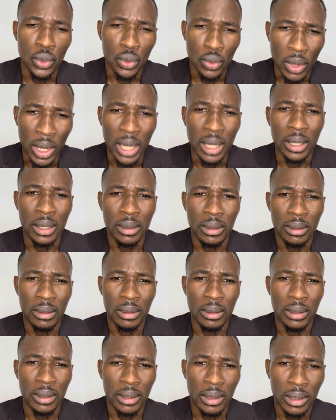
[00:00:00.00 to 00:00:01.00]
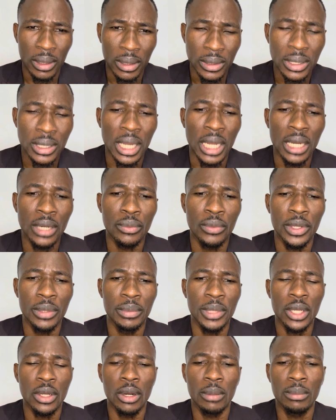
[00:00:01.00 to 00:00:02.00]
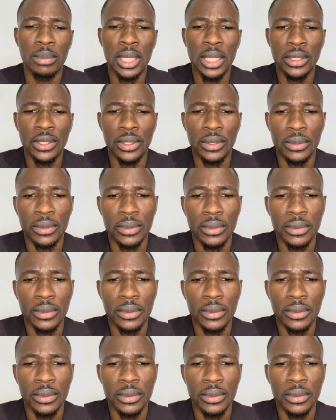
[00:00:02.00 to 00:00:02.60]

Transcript: are standing with me. God bless you.